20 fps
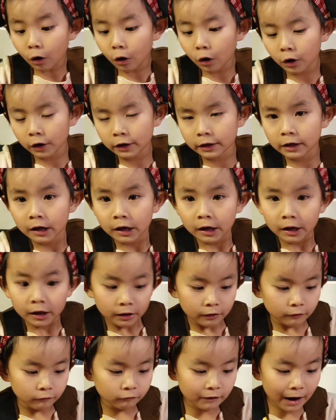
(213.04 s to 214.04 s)
on
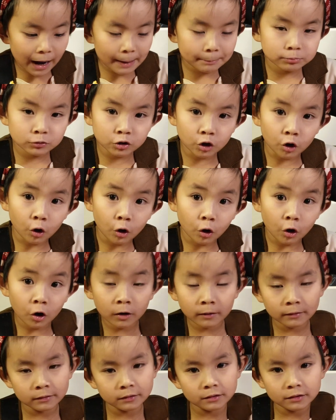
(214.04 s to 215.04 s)
Raptor.
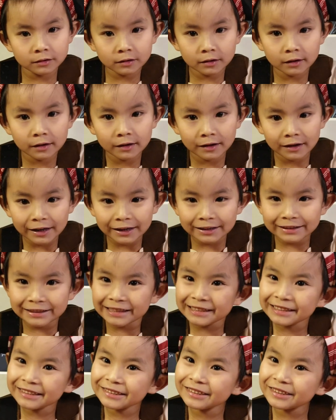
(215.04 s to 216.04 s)
Do
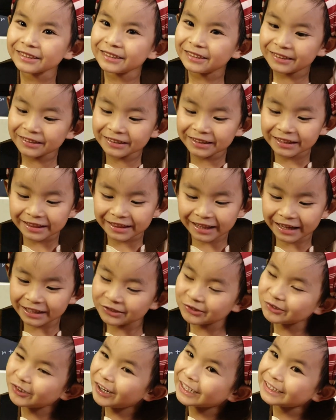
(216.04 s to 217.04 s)
you know
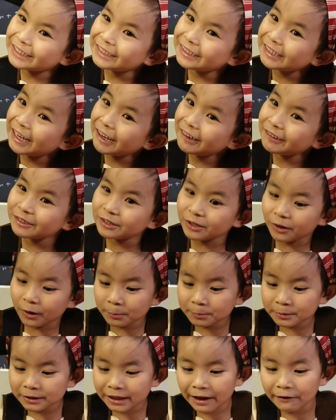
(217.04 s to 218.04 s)
that
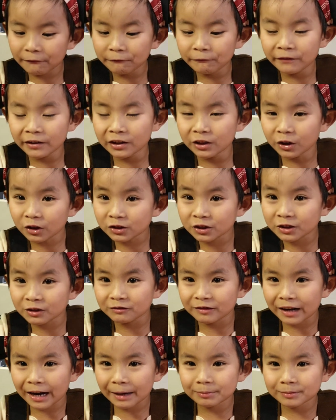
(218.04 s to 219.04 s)
Triceratops and
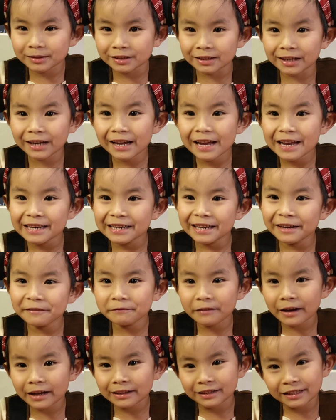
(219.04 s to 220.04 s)
Velociraptor
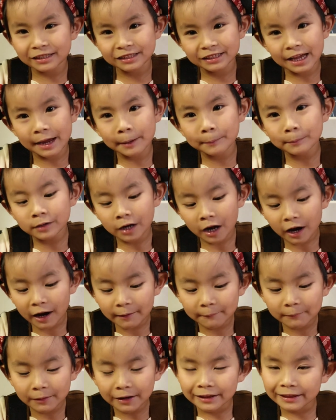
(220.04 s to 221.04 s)
lived at the same
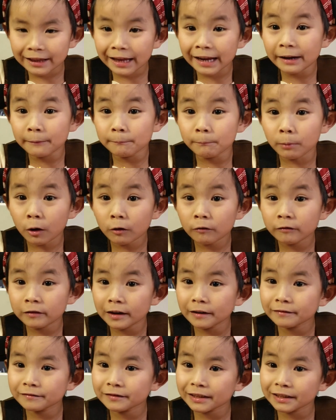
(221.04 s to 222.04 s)
time? They both
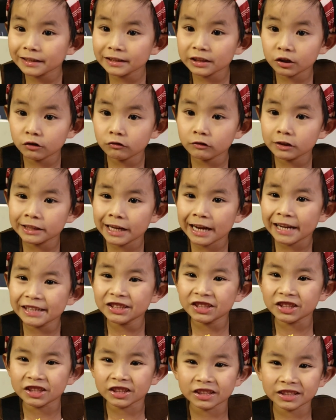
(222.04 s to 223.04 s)
lived in the
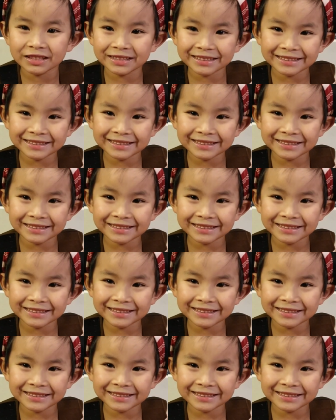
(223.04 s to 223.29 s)
Cretaceous.